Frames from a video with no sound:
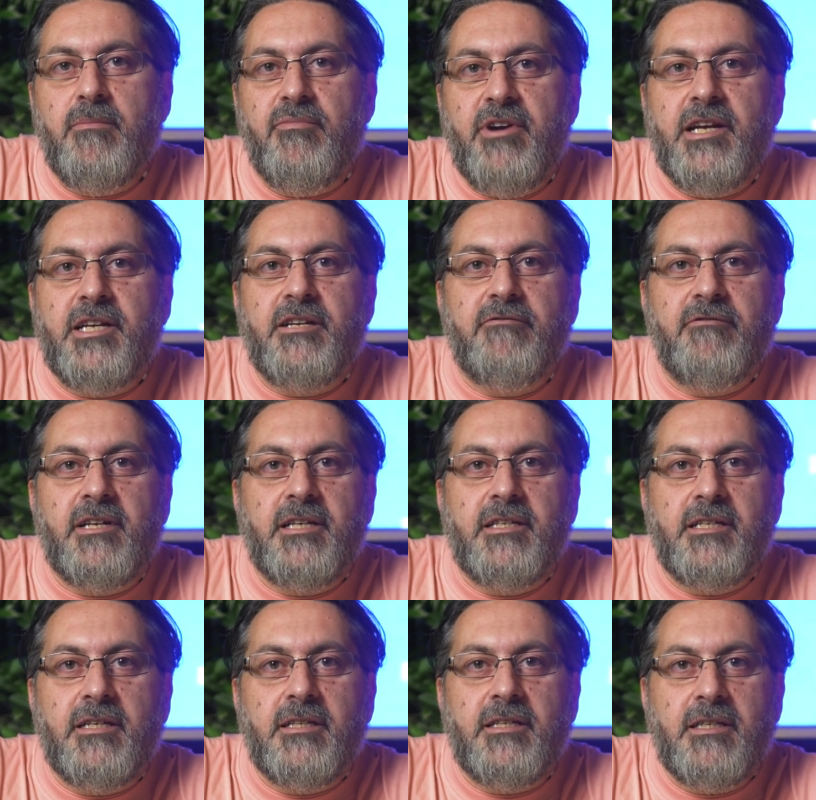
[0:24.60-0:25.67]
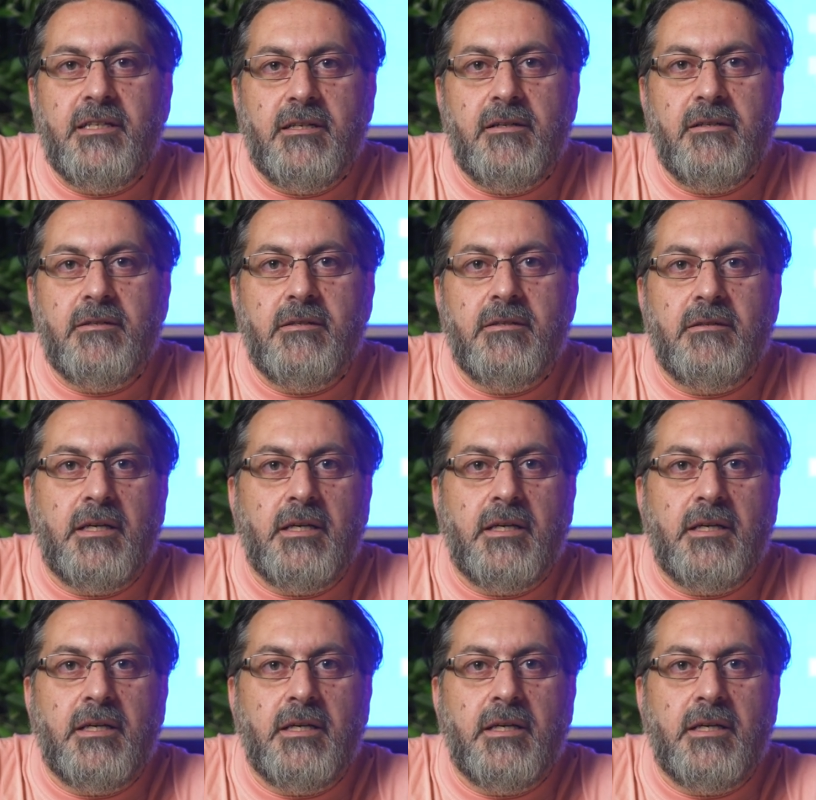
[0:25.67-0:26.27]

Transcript: Branding relating details,